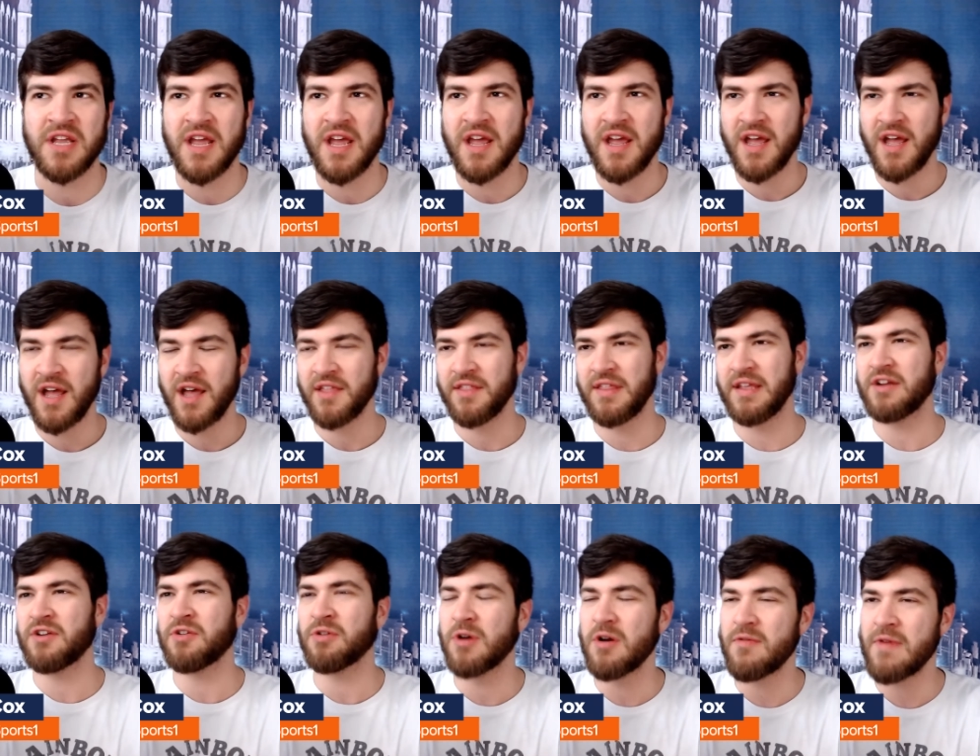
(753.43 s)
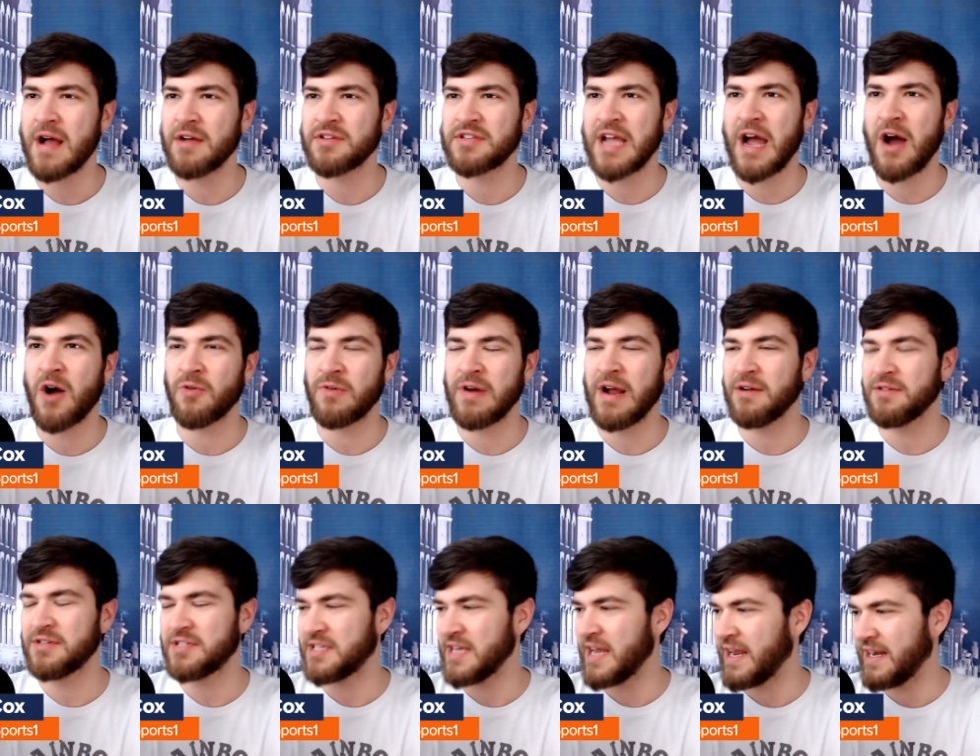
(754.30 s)
I think, curl routes, out
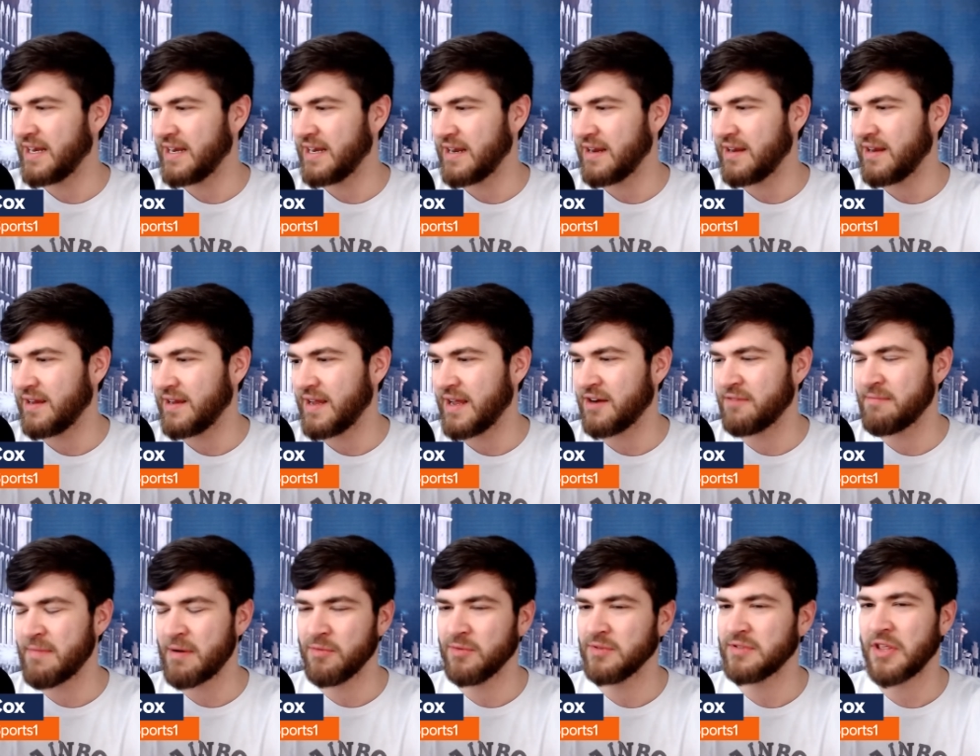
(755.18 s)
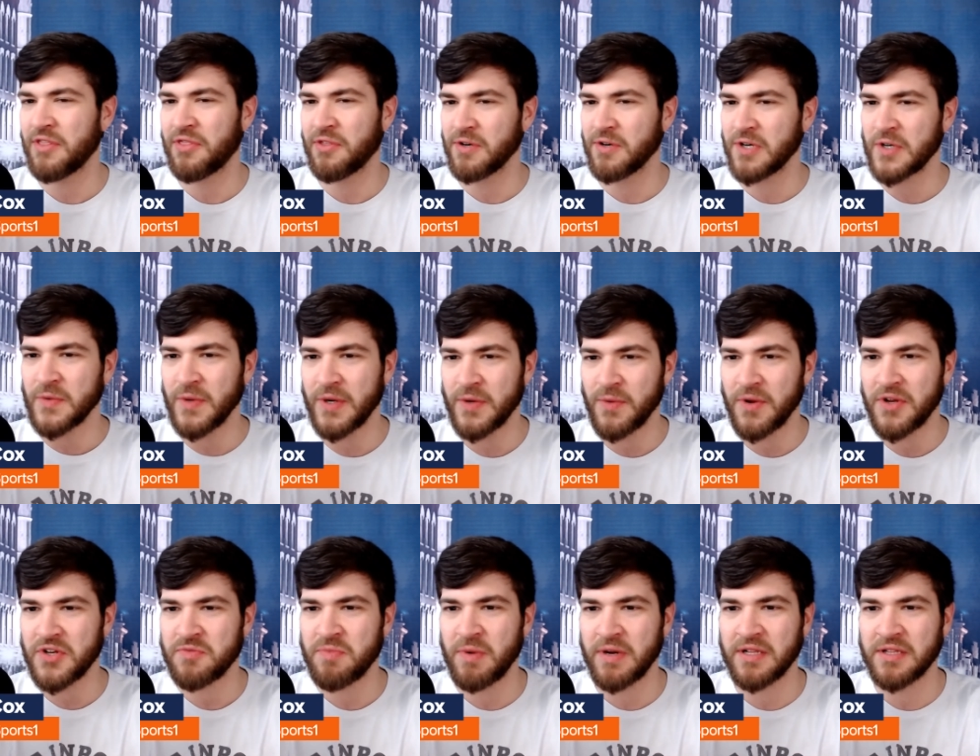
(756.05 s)
routes, and I don't remember what the third one
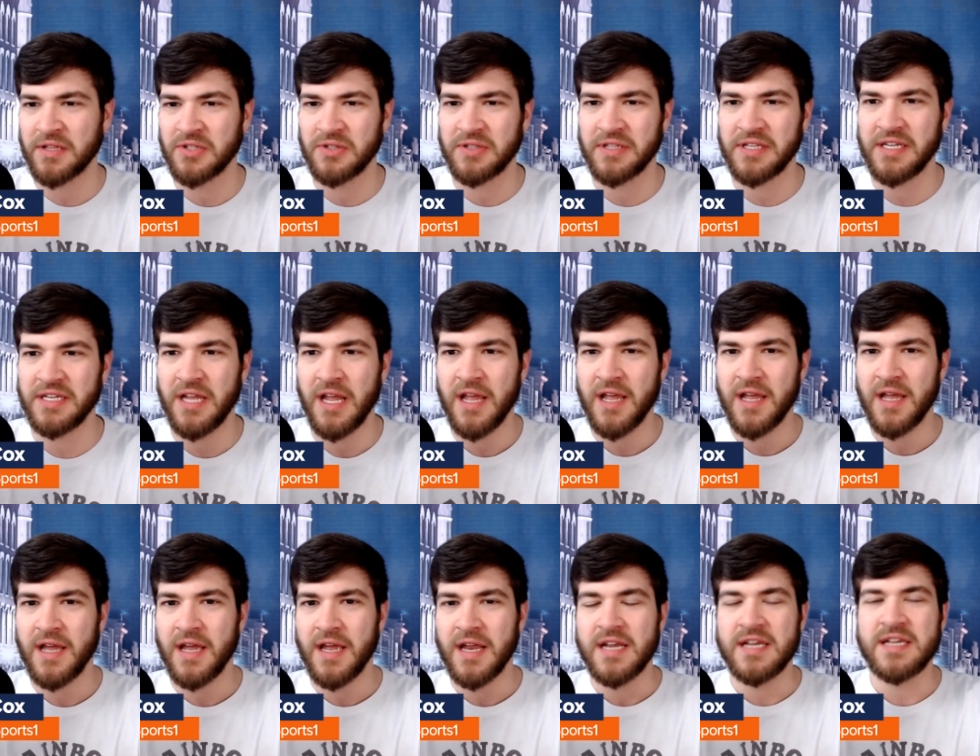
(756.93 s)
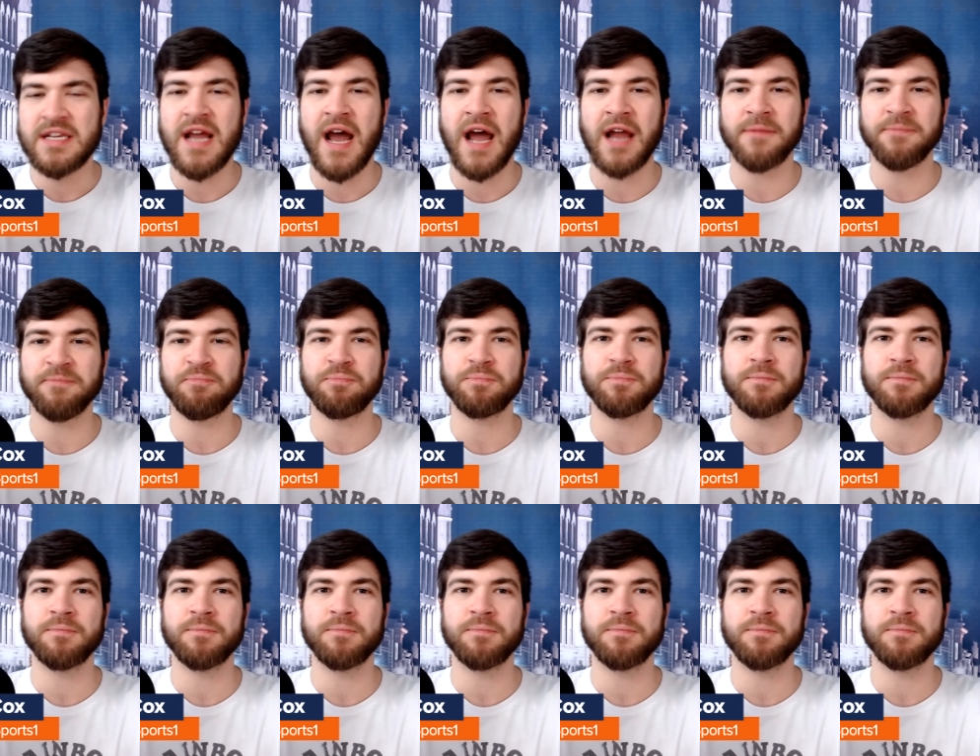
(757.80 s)
was, but clearly not